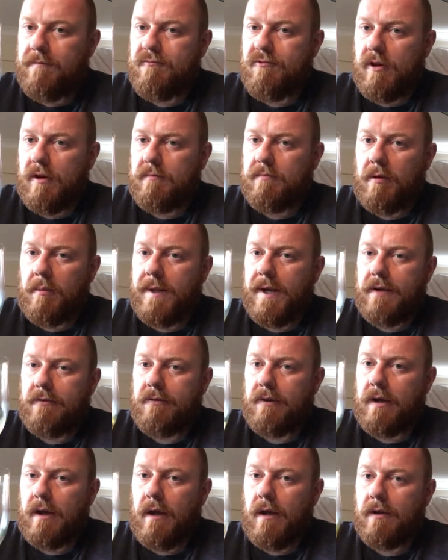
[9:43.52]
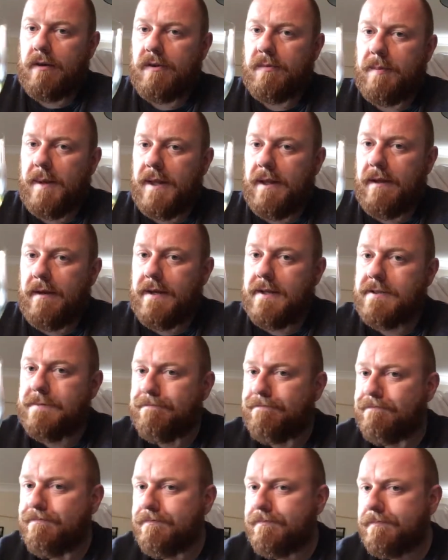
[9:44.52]
drunk probably 100 lagers better than this.
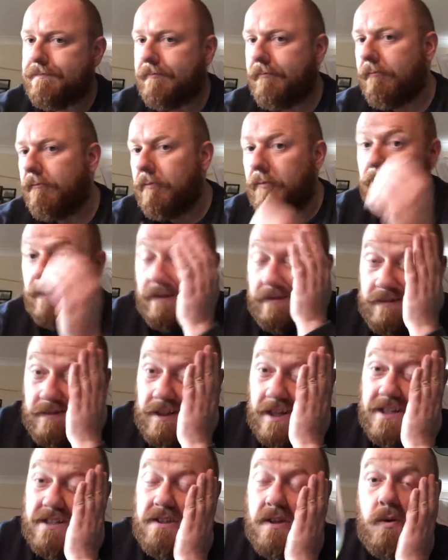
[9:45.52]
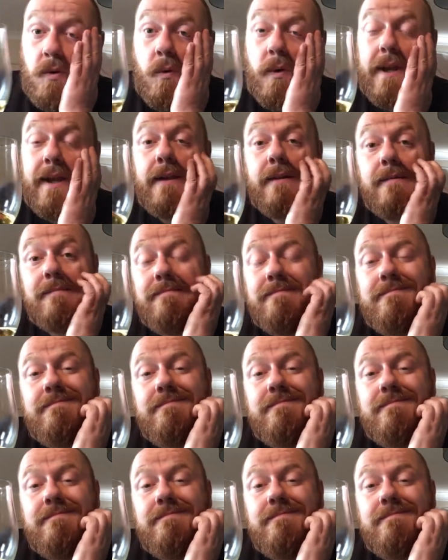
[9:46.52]
That's annoying.